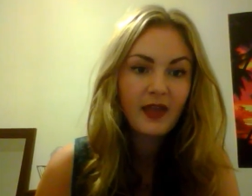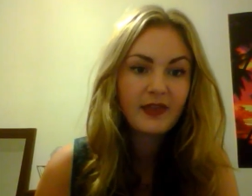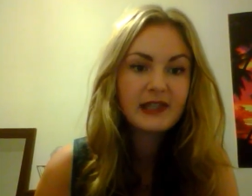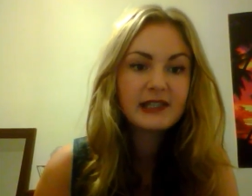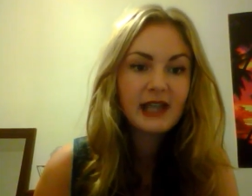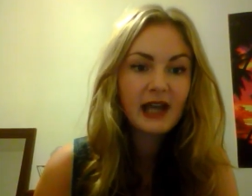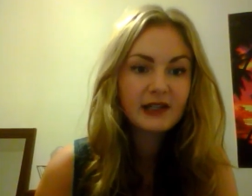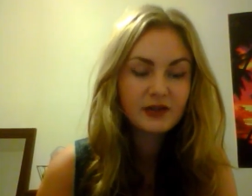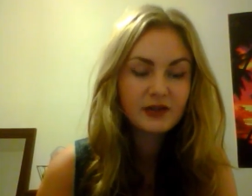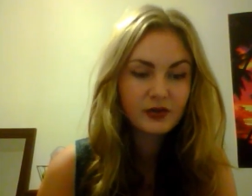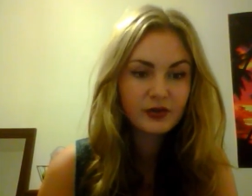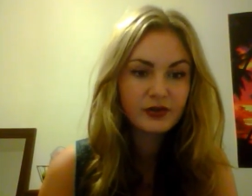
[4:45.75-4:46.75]
This
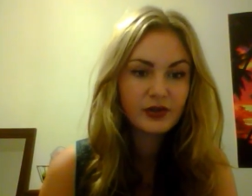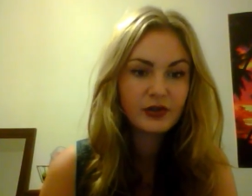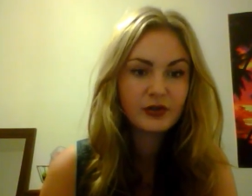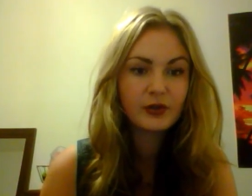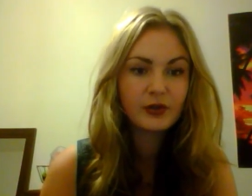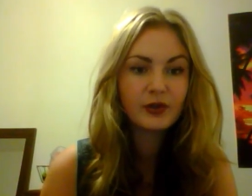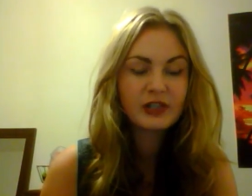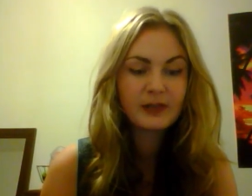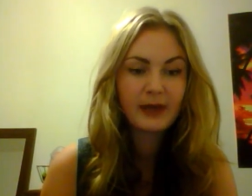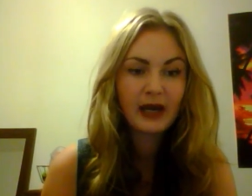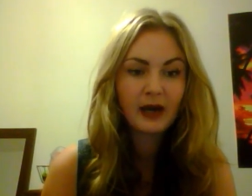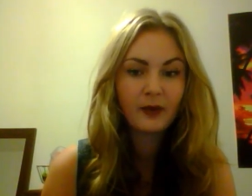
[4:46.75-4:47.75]
text also talks
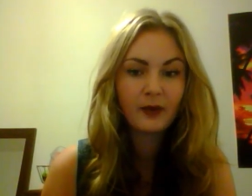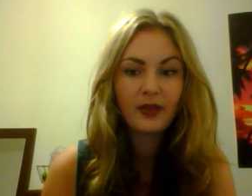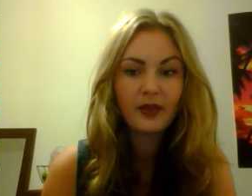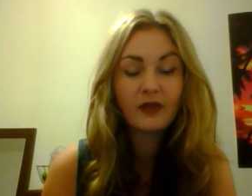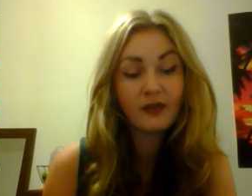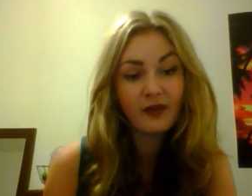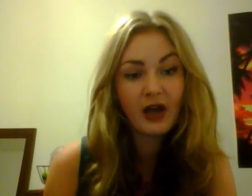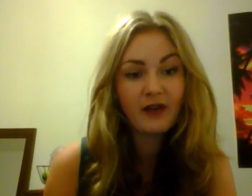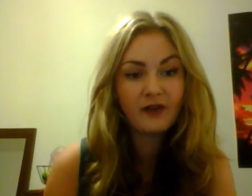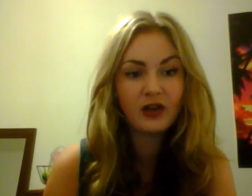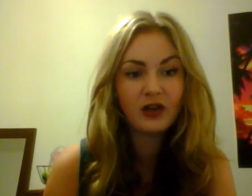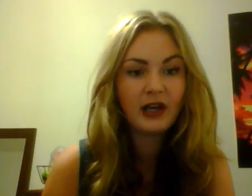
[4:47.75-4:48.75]
about the
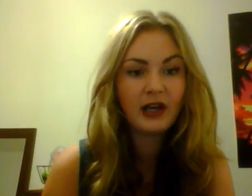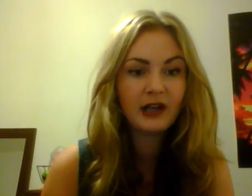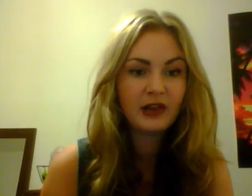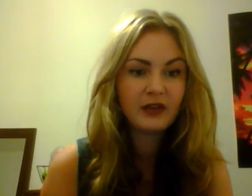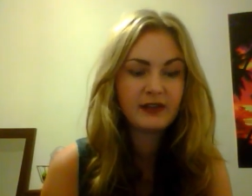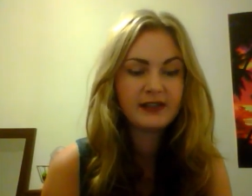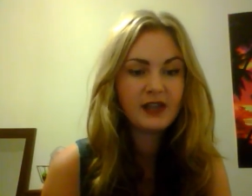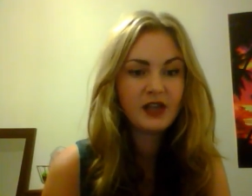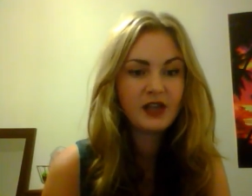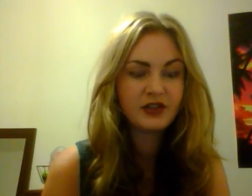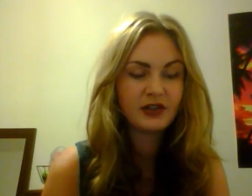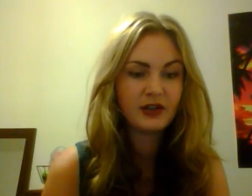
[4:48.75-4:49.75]
revival and the
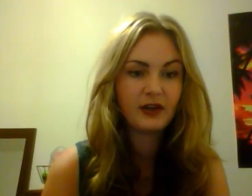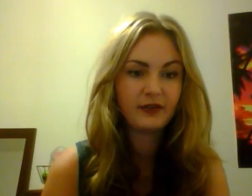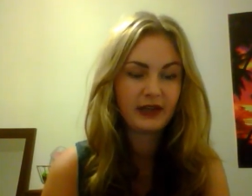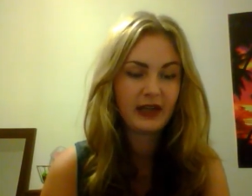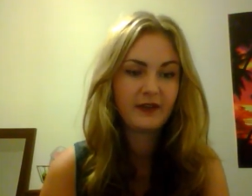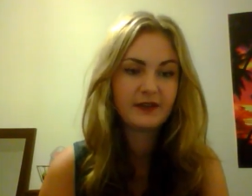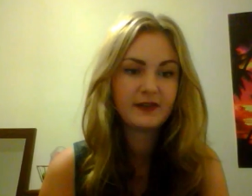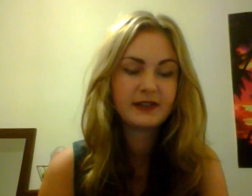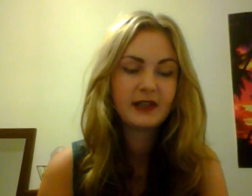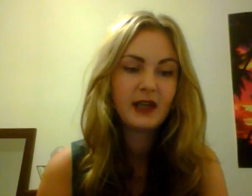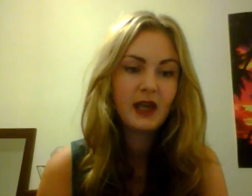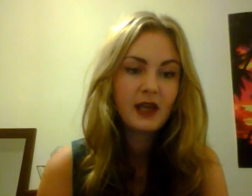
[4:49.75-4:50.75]
resurgence of GIFs.
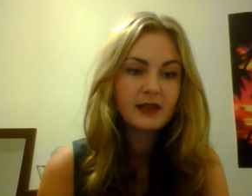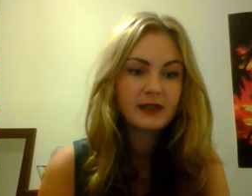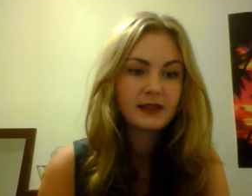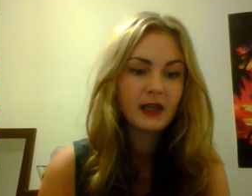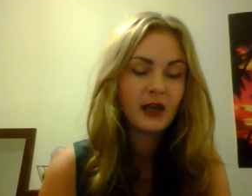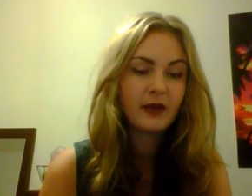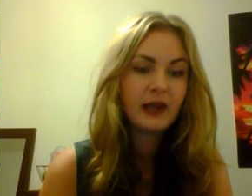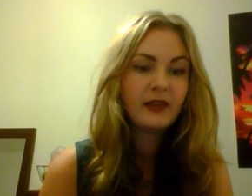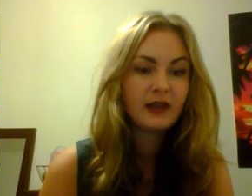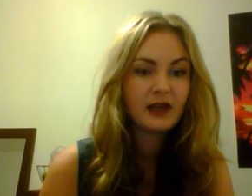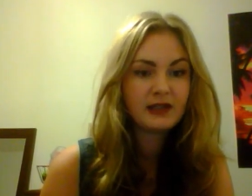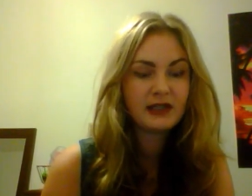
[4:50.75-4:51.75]
So in
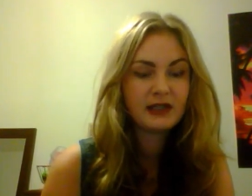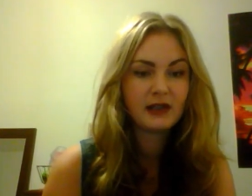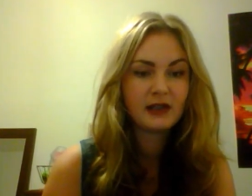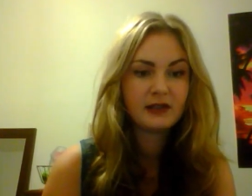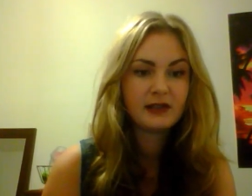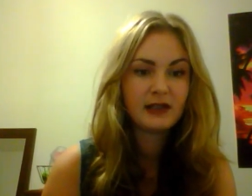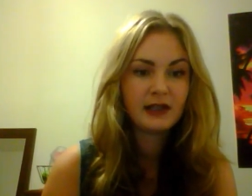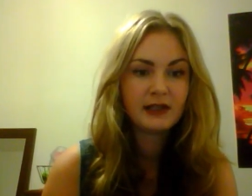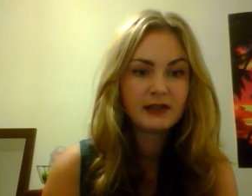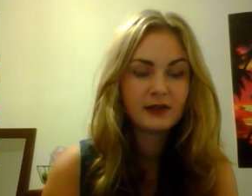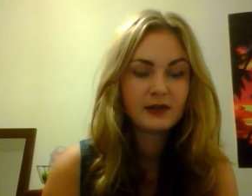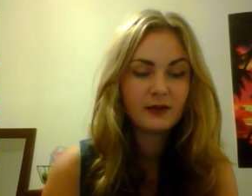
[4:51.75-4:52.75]
the
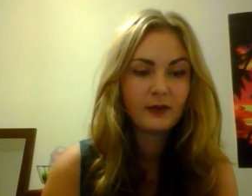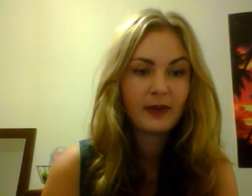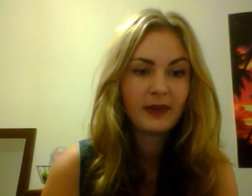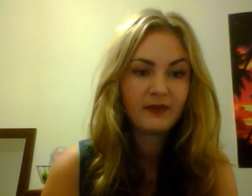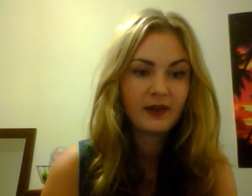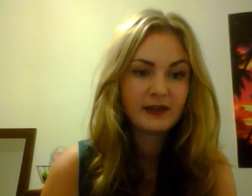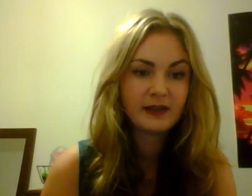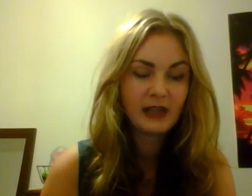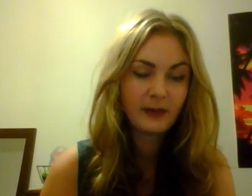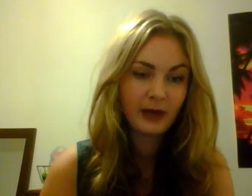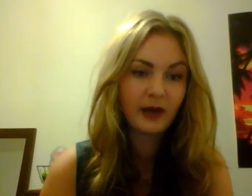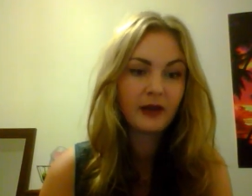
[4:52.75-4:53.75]
1990s, when they first
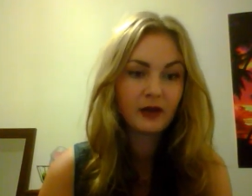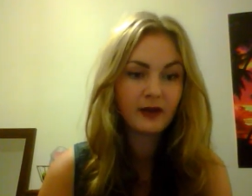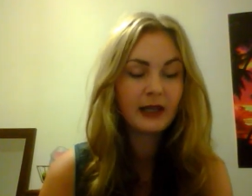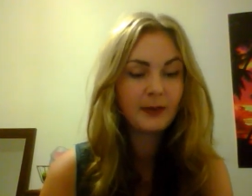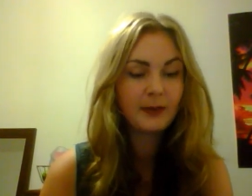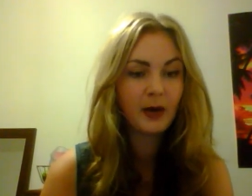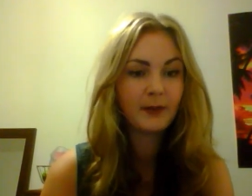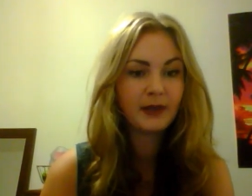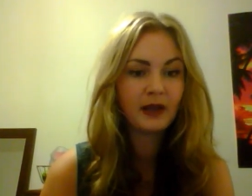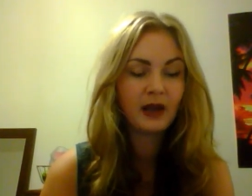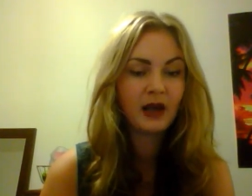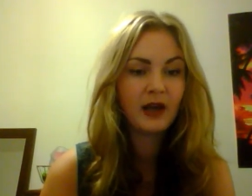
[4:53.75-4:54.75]
came out, they were really
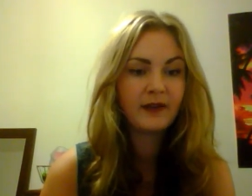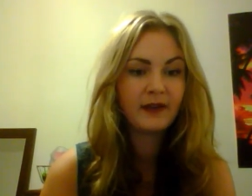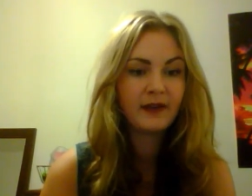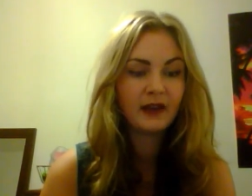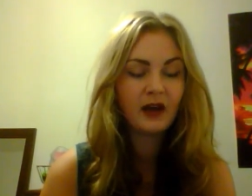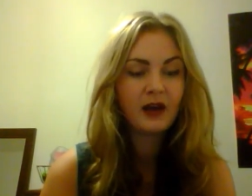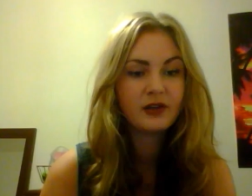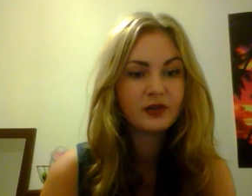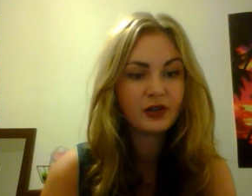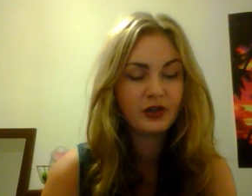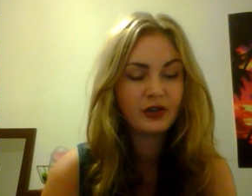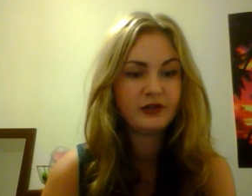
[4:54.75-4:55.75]
popular, and then they kind of
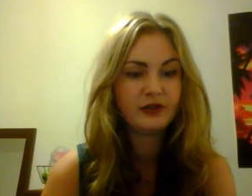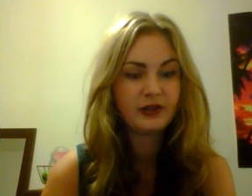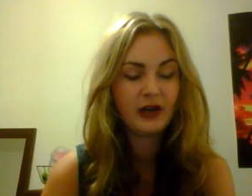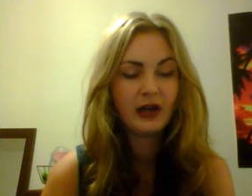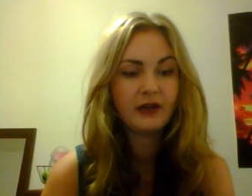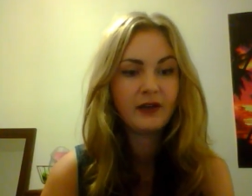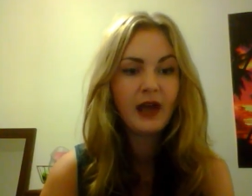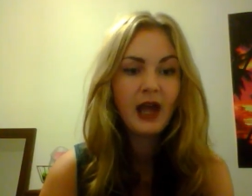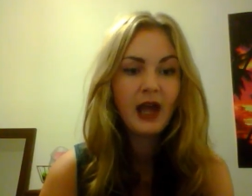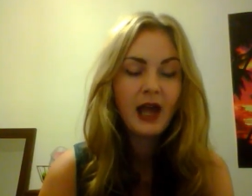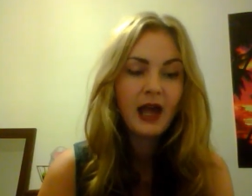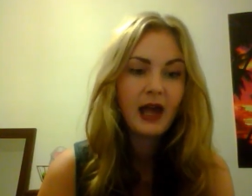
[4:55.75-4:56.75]
took a nosedive,
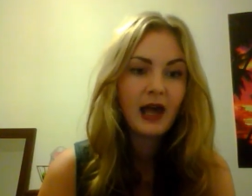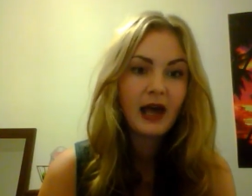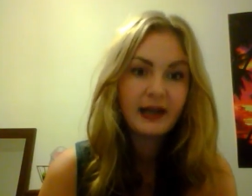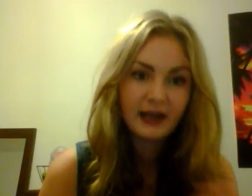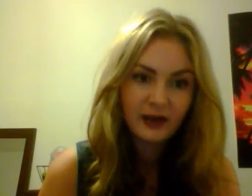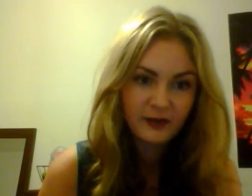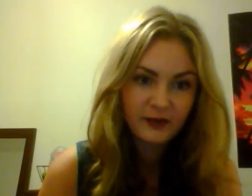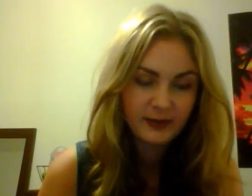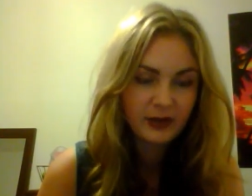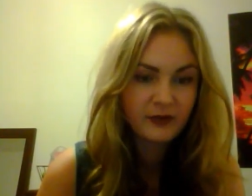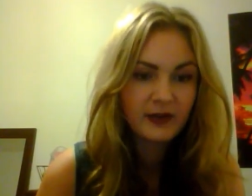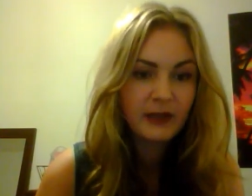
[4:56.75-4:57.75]
and now they've
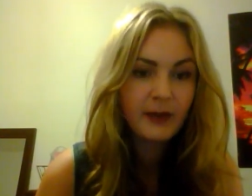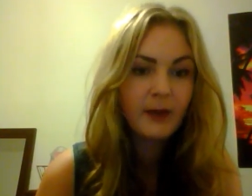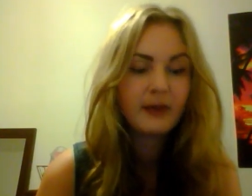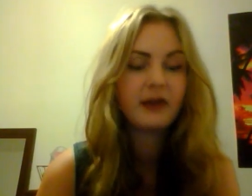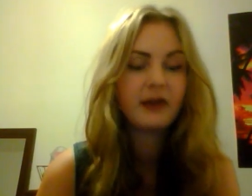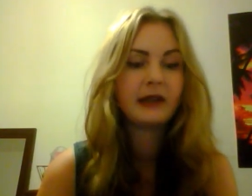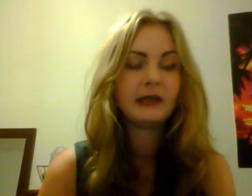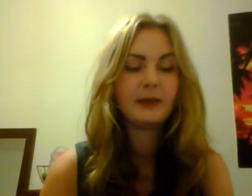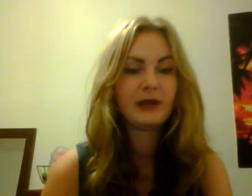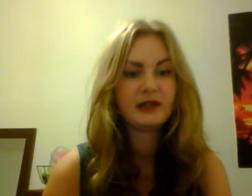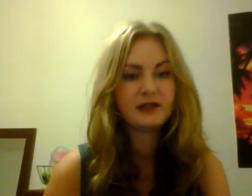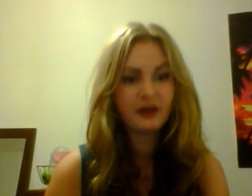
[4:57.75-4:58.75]
become really popular again in the
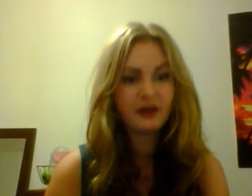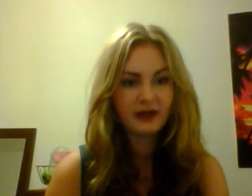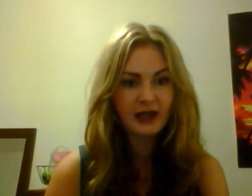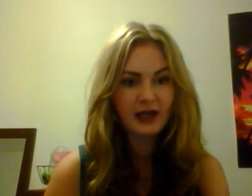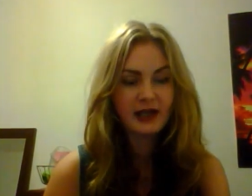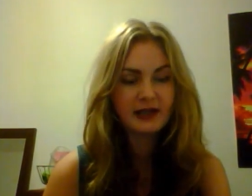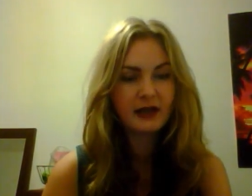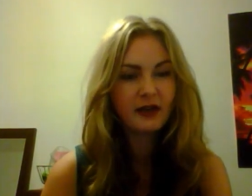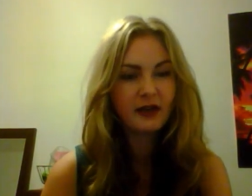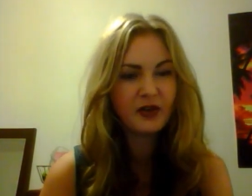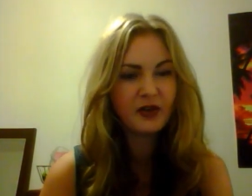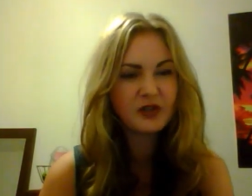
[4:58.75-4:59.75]
past 2 years. And I
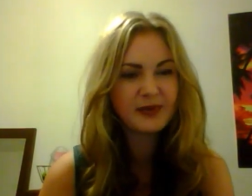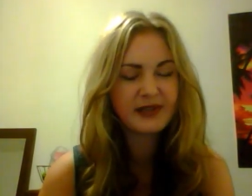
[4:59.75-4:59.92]
thought to